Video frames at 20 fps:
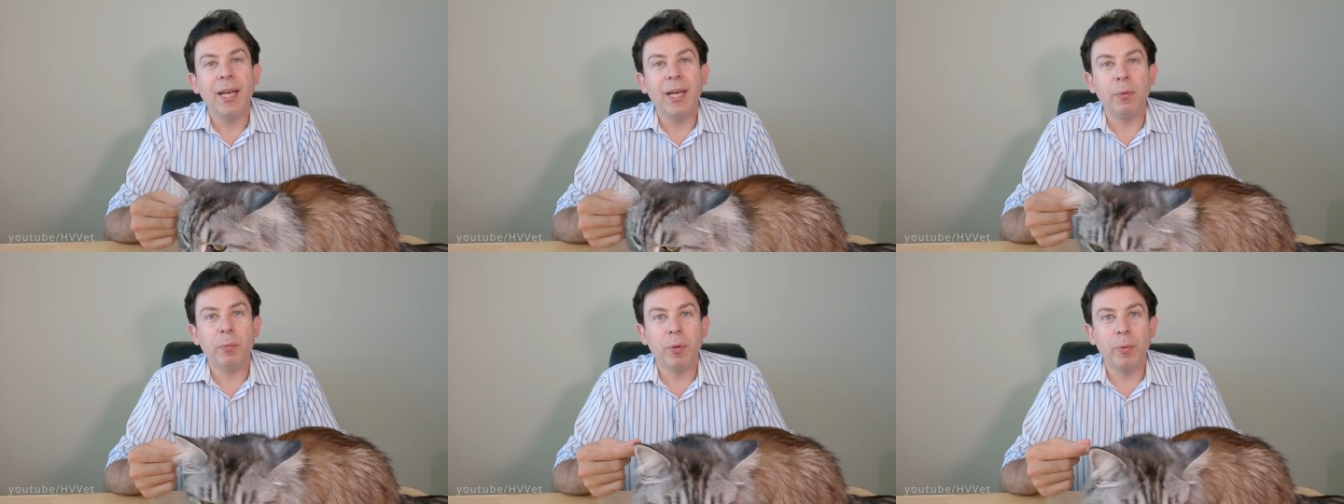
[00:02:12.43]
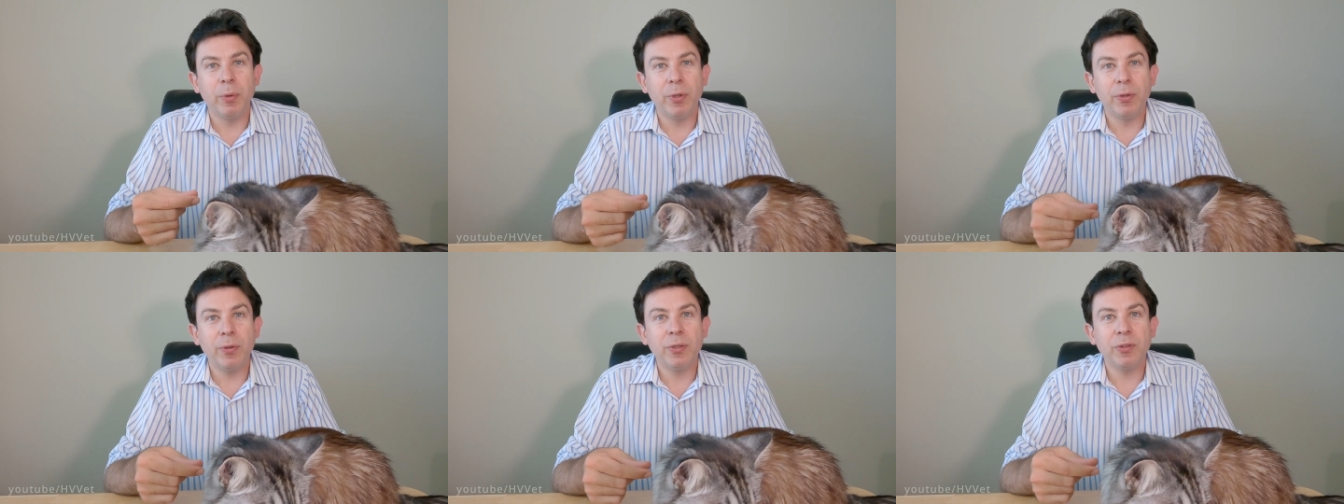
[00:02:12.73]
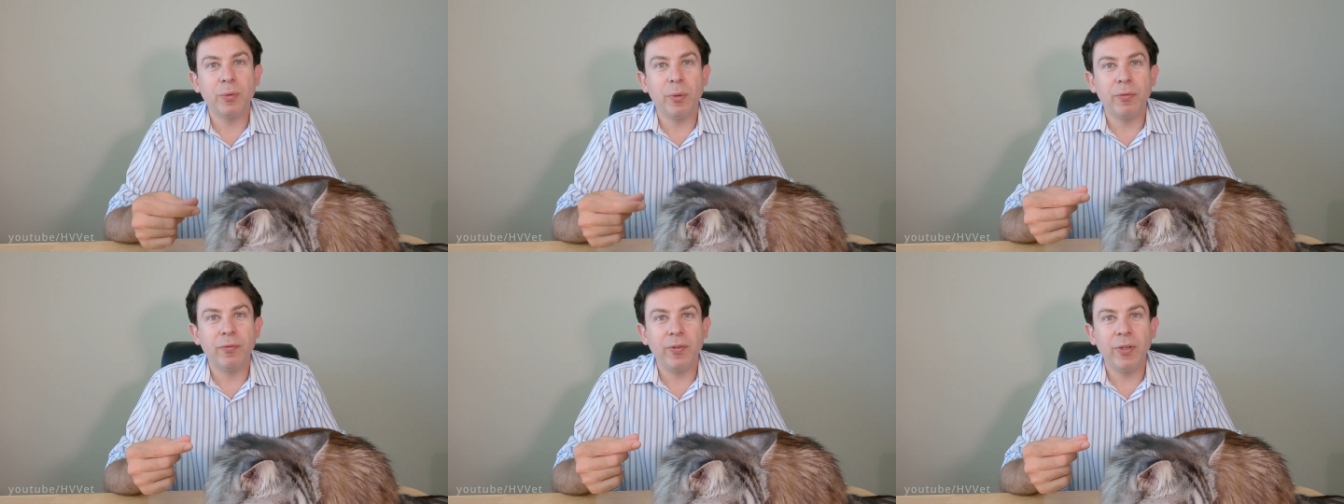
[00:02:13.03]
and what we're doing
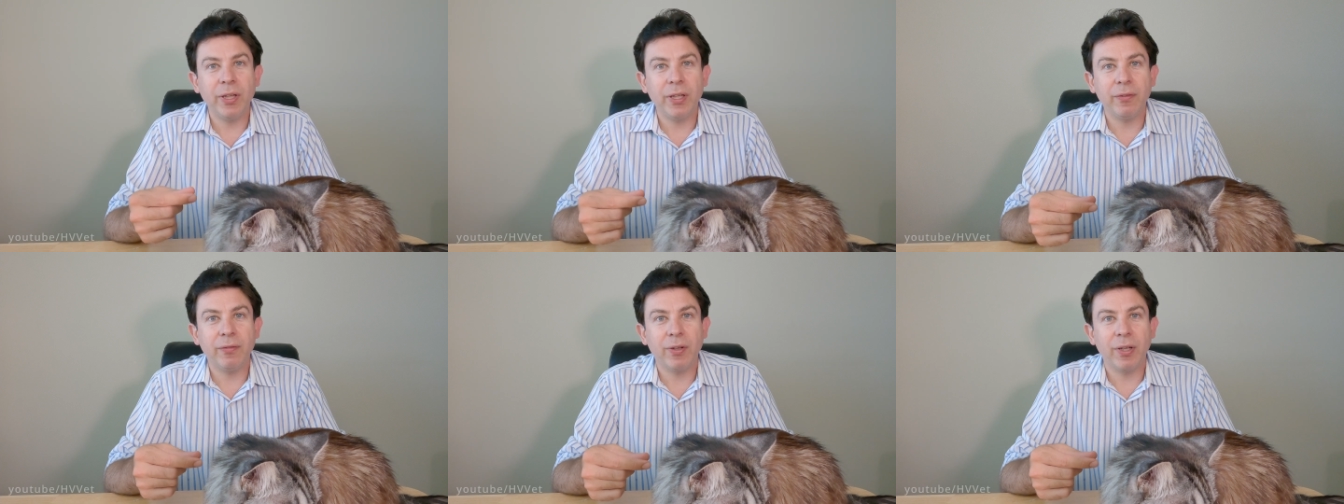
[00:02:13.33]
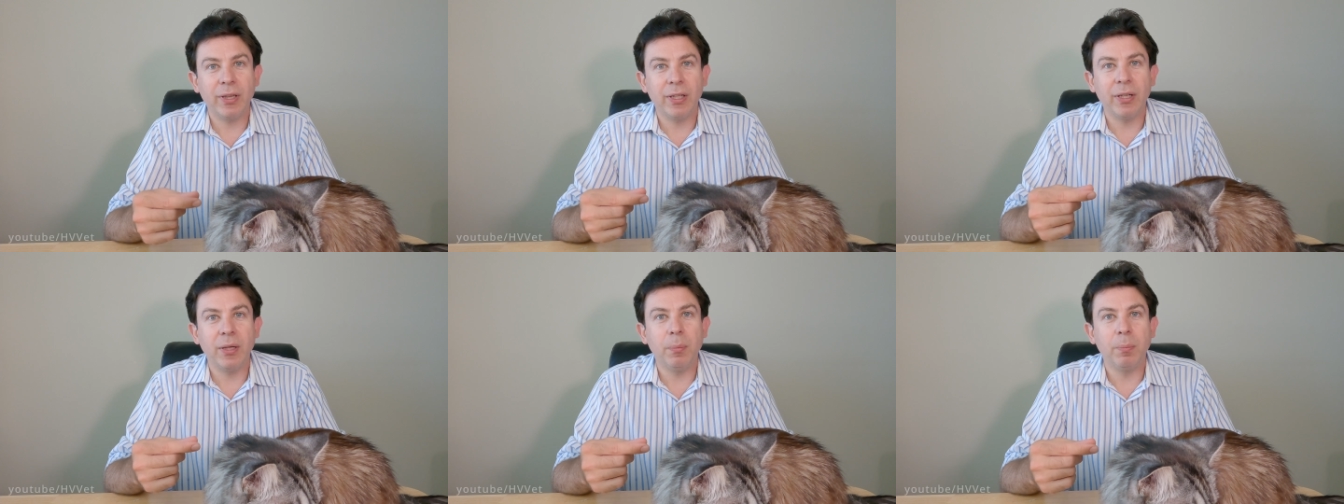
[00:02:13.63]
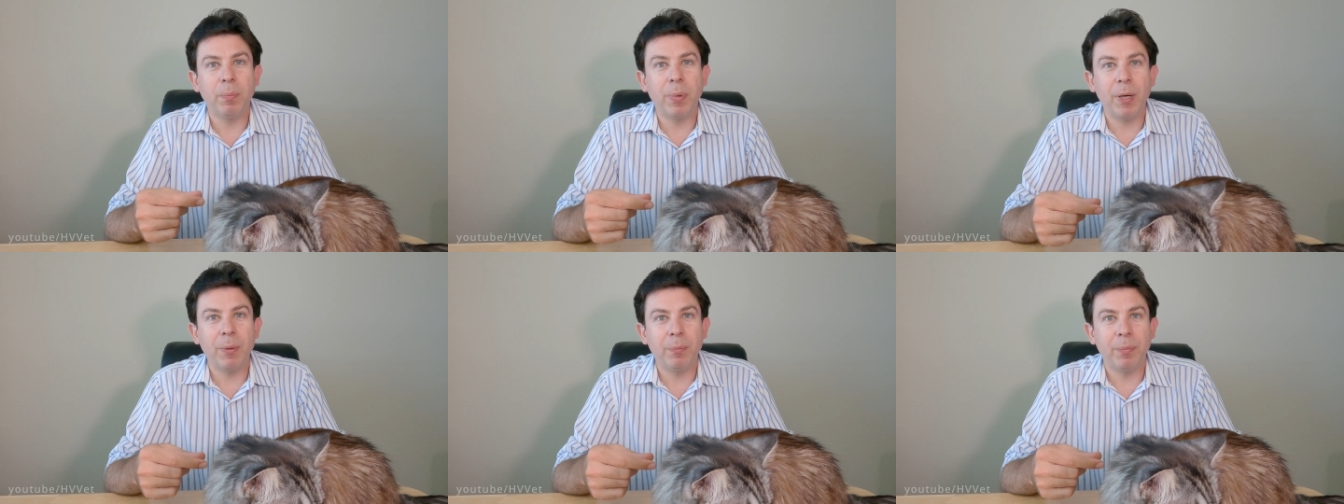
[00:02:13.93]
is we're feeling for a little
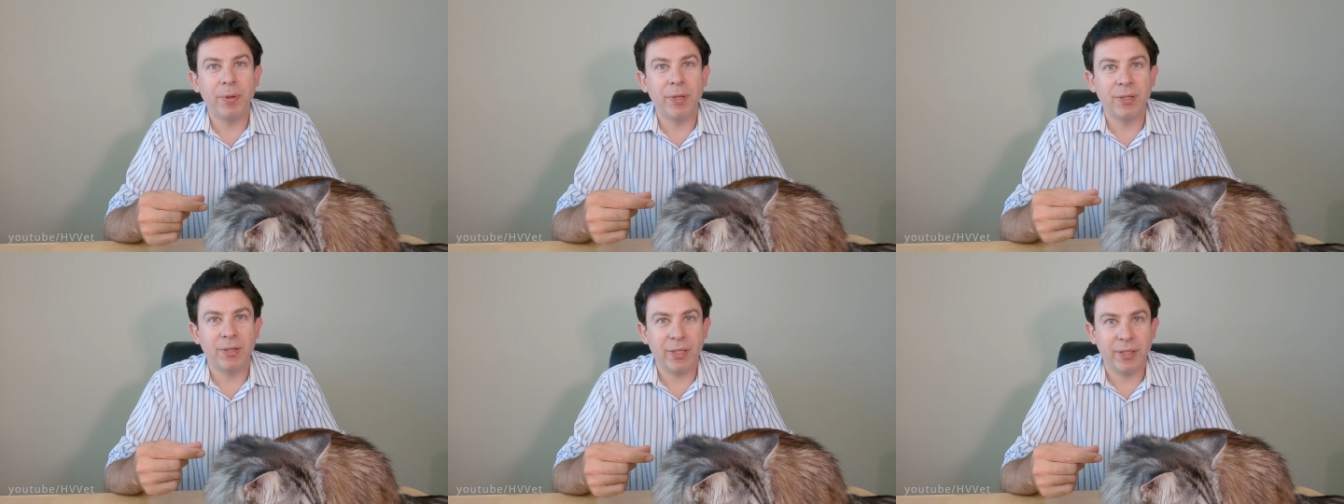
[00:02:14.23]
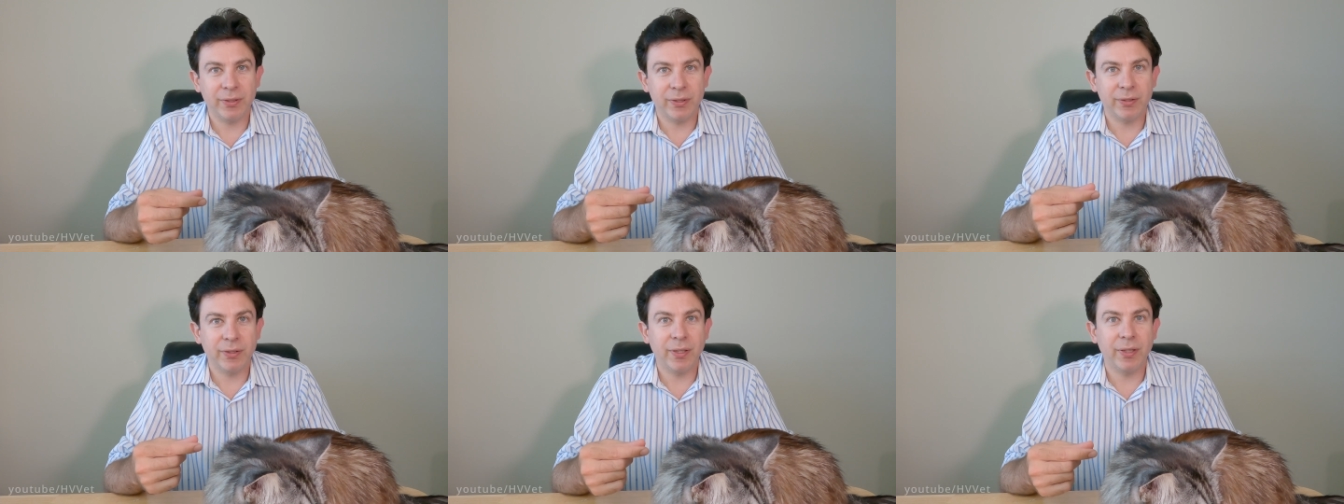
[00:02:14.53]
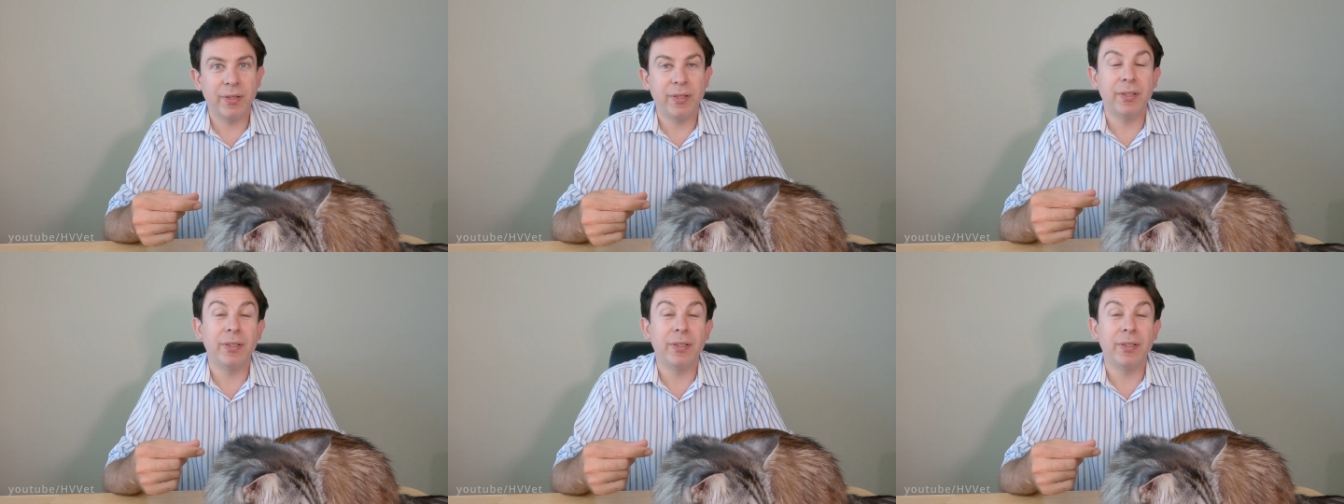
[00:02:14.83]
bump that tells us that